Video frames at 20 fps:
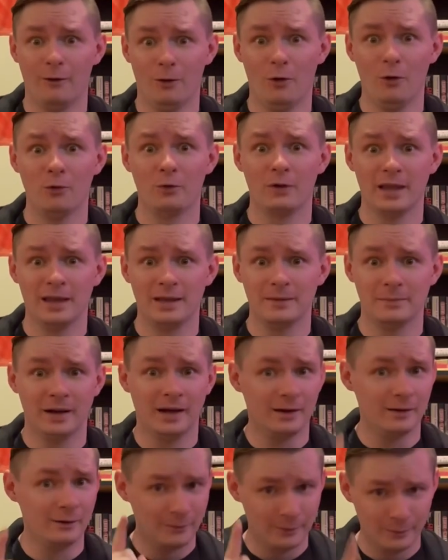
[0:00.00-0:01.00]
Okay,
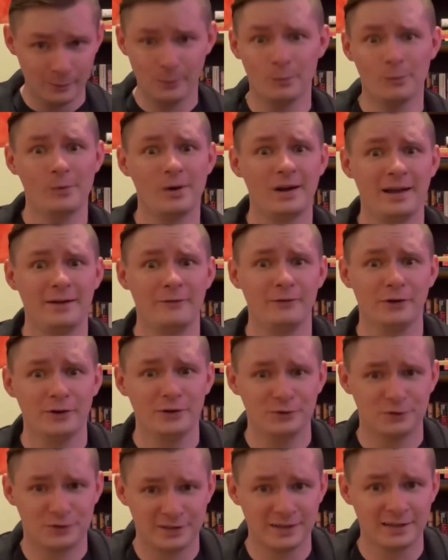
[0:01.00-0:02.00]
pal, whatever you
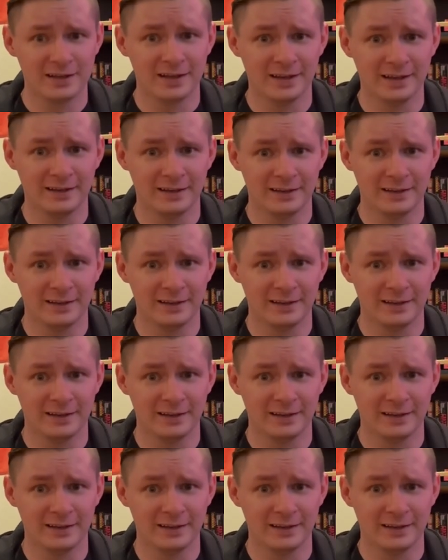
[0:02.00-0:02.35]
say.